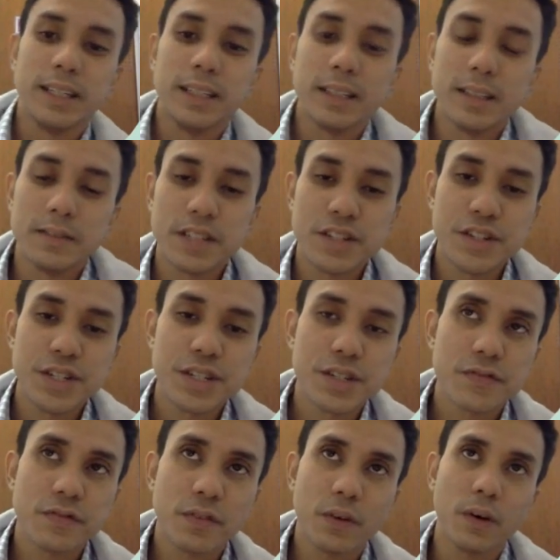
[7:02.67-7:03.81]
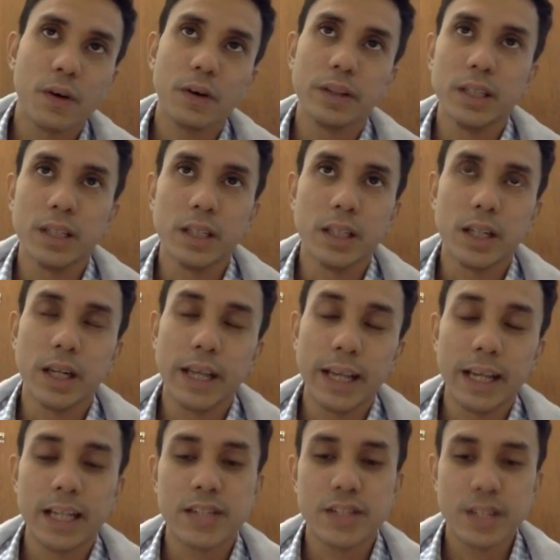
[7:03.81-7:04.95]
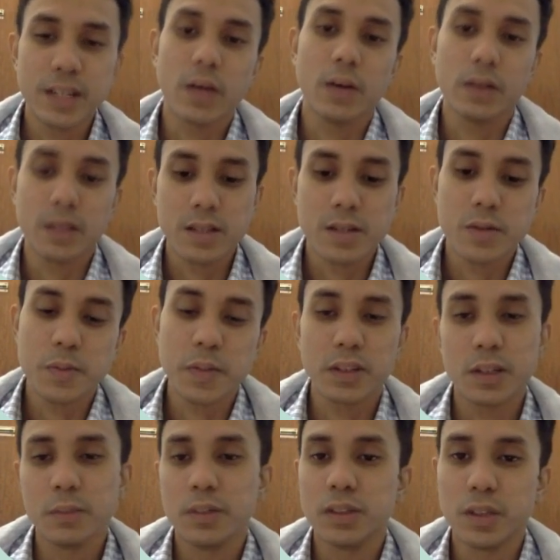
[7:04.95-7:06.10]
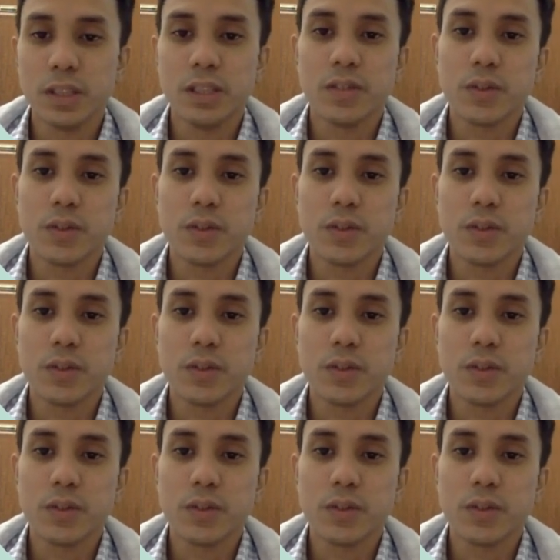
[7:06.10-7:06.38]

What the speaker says: interventions for the ASD, autism spectrum disorder.